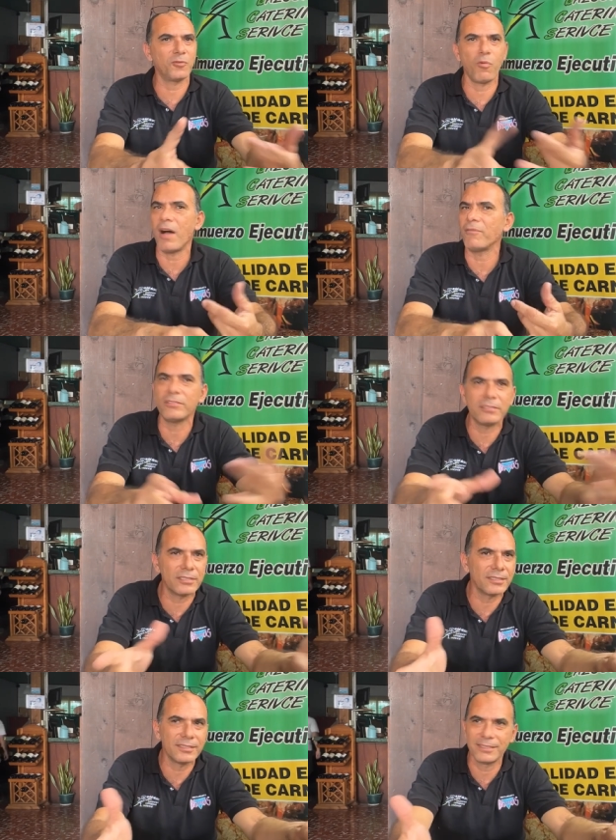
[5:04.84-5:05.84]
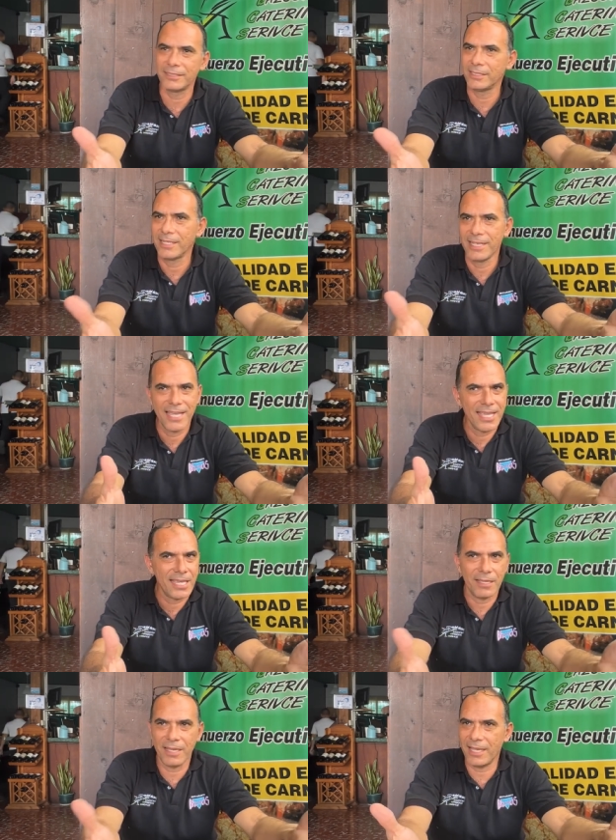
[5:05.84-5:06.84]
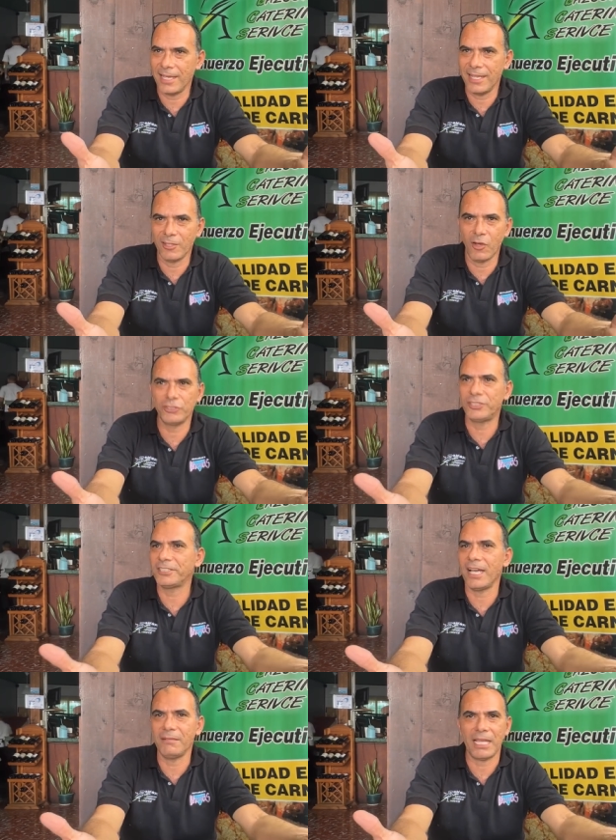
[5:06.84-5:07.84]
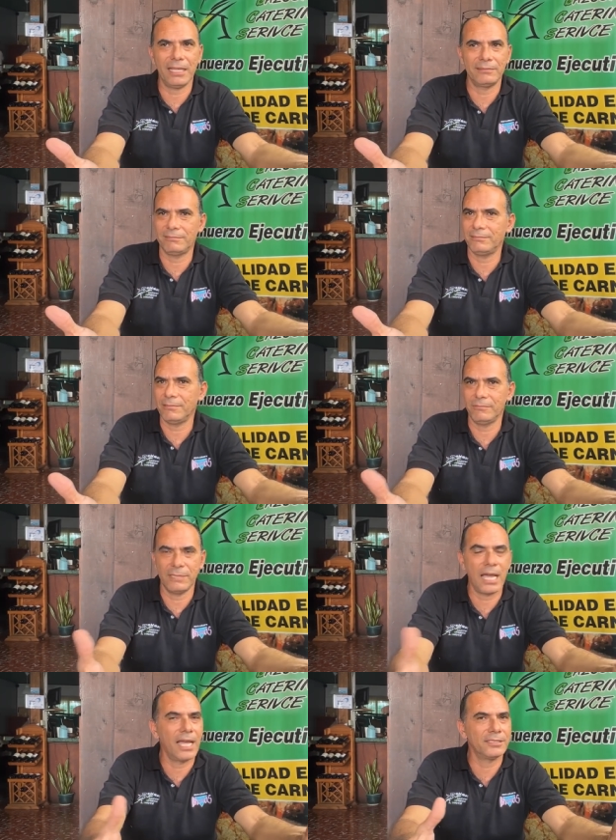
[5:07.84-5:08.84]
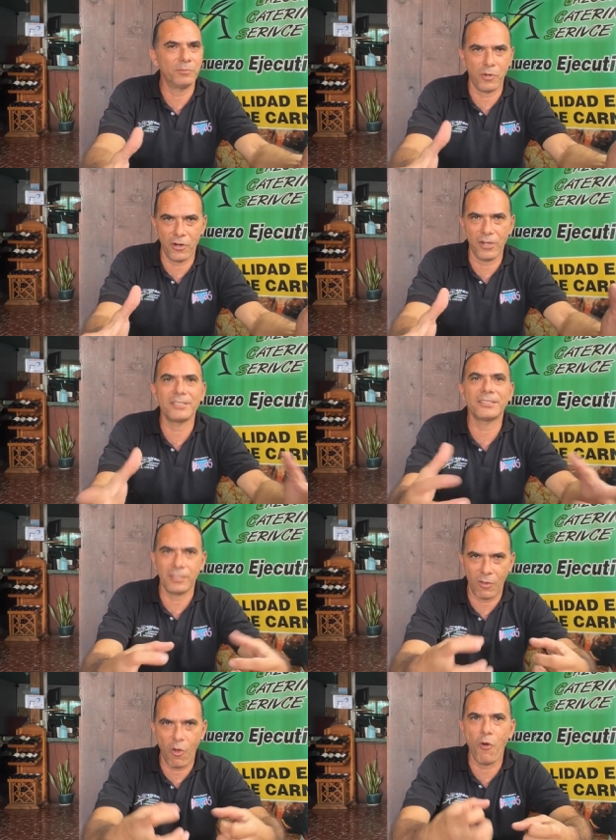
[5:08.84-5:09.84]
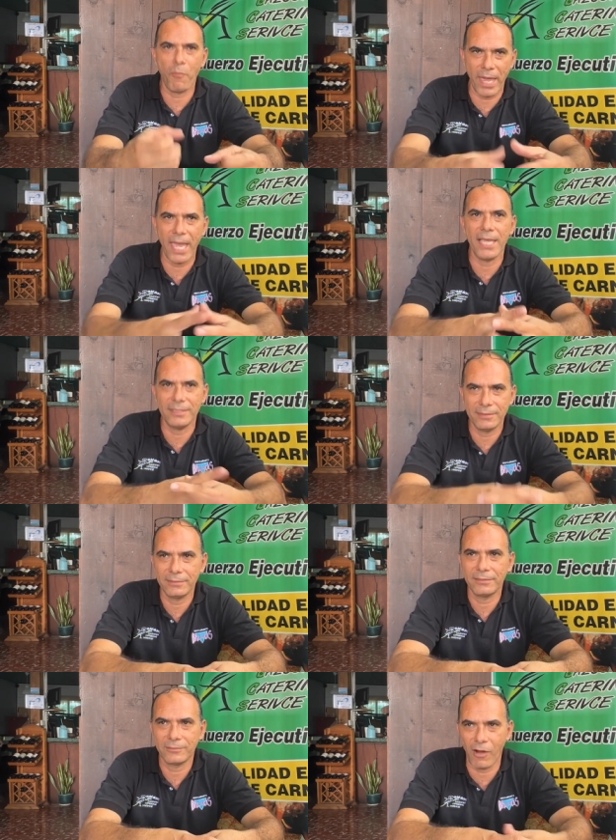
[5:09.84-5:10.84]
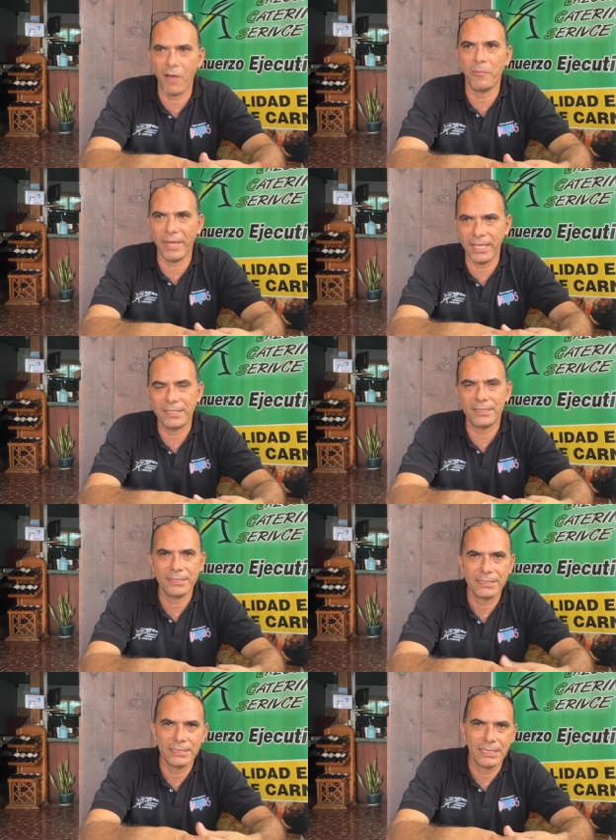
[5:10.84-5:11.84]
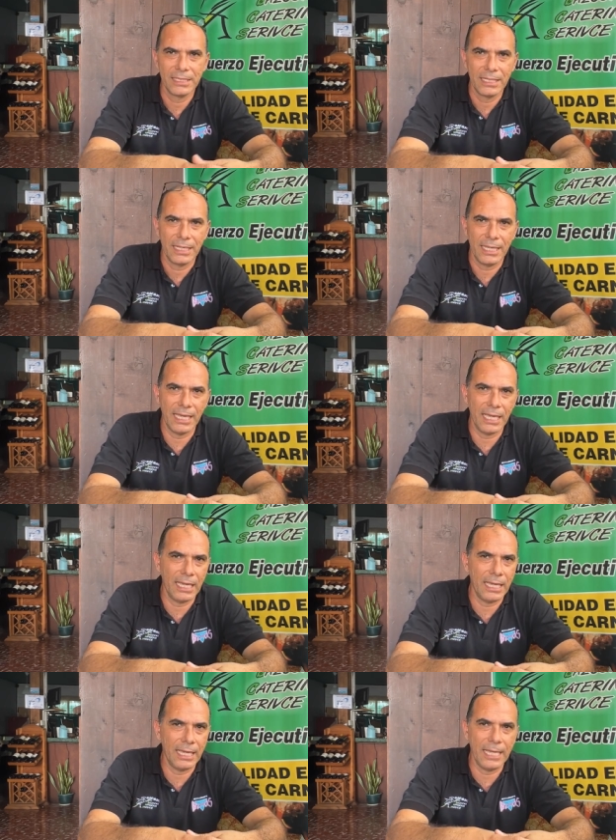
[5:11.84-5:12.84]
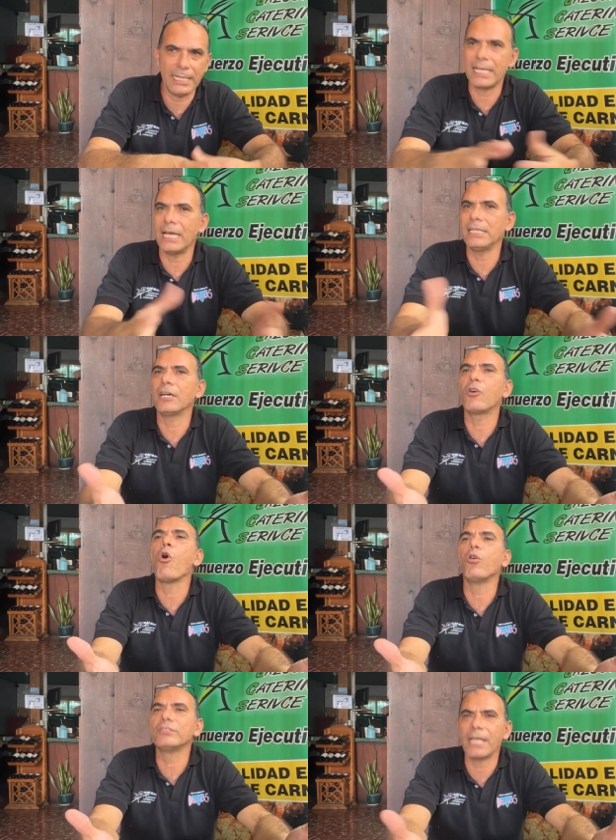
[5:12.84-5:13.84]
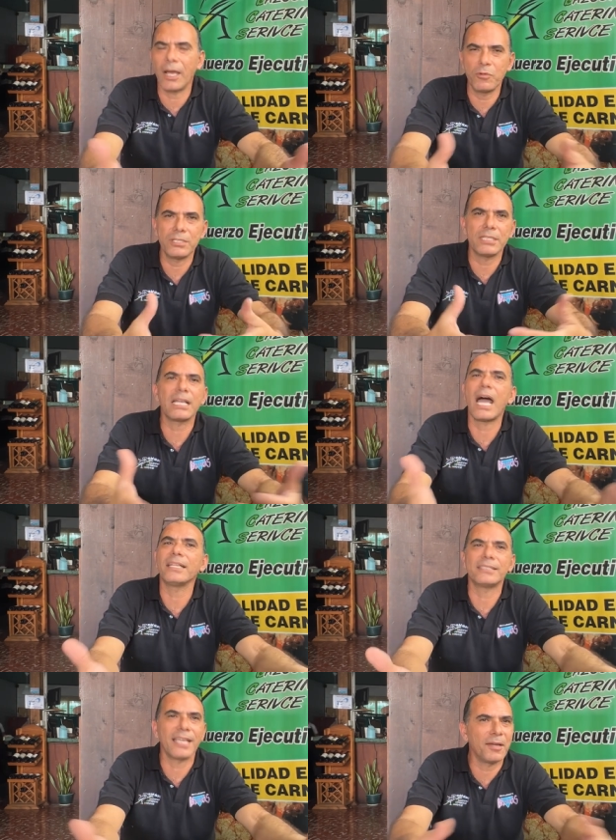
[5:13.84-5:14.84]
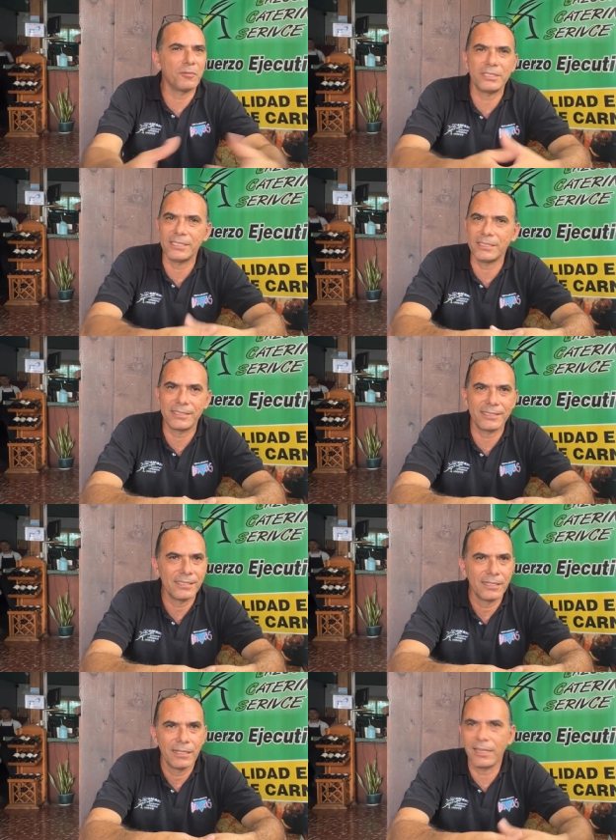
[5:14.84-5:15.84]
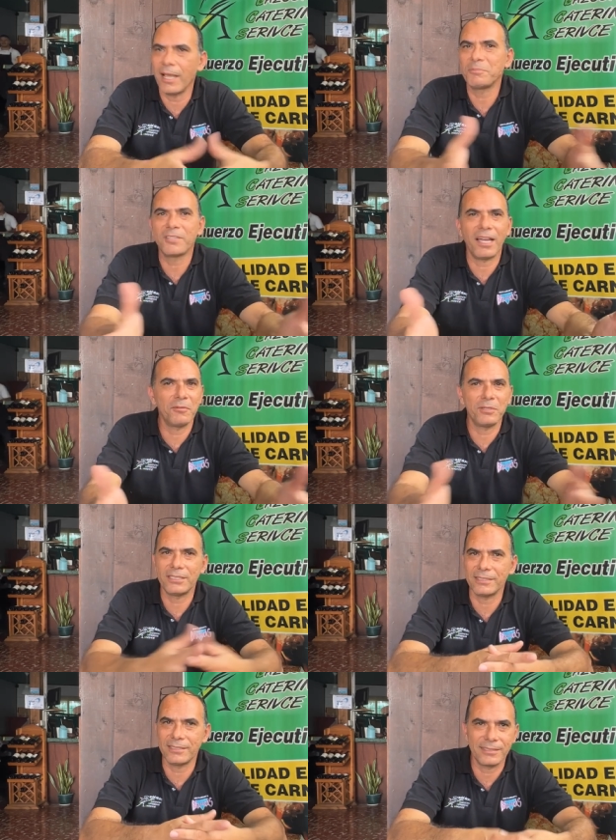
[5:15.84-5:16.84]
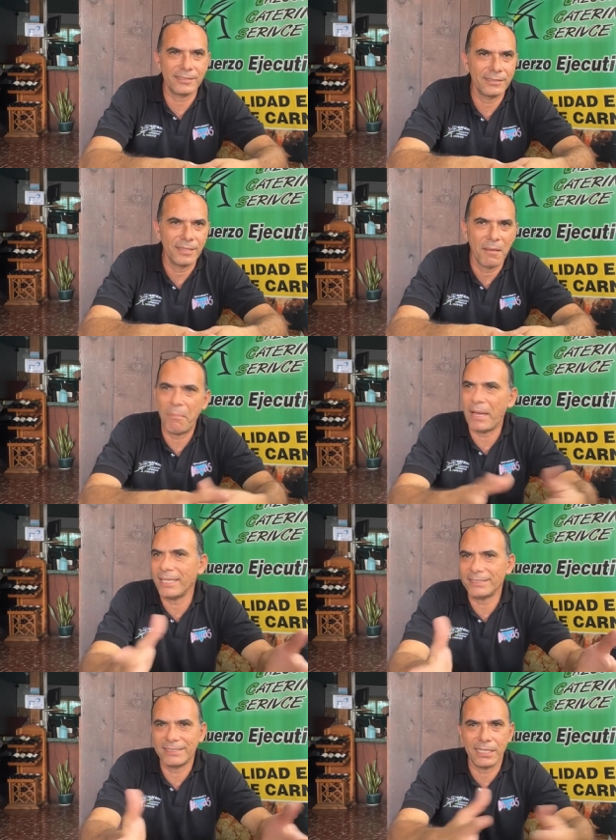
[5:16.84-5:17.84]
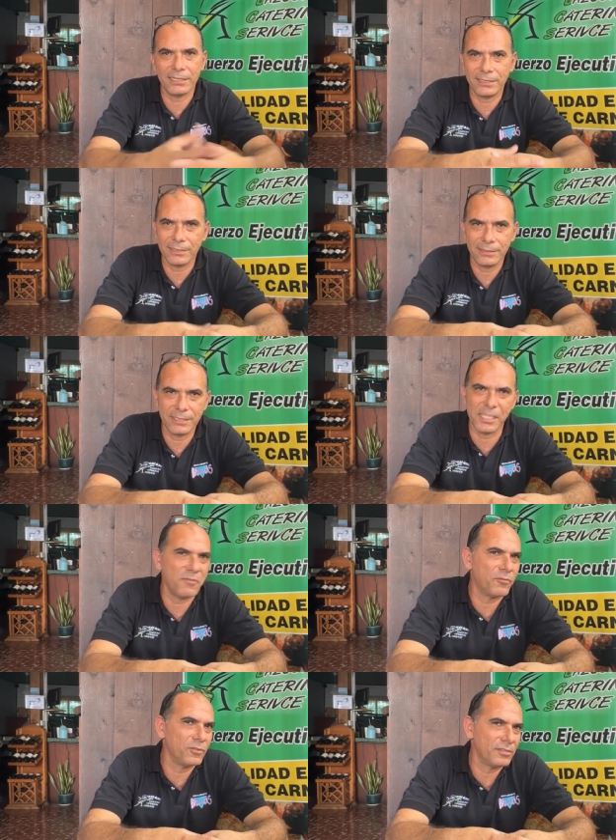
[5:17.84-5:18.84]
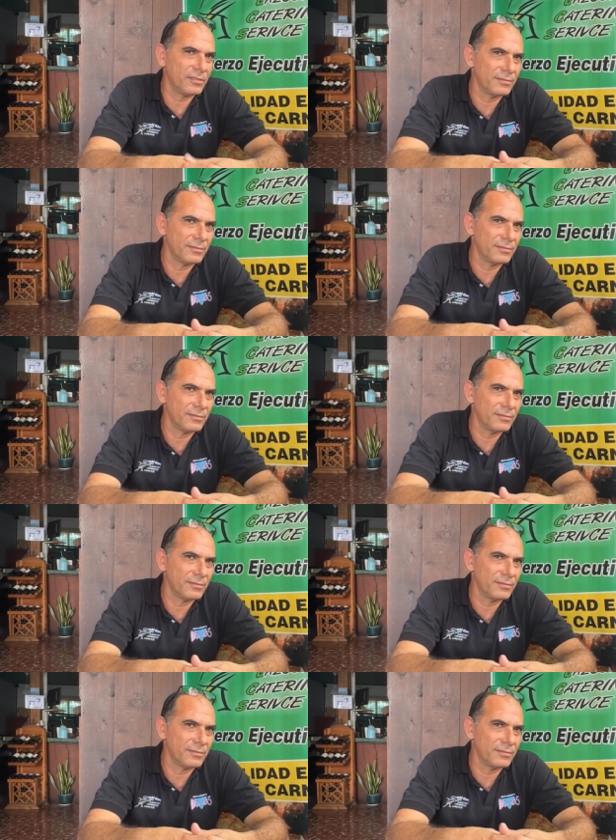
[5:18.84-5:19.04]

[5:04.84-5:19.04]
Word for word: waffles uh, lunchtime like nice burgers homemade ground meat uh, any kind of cold sandwiches hot sandwiches club sandwiches pastas seafood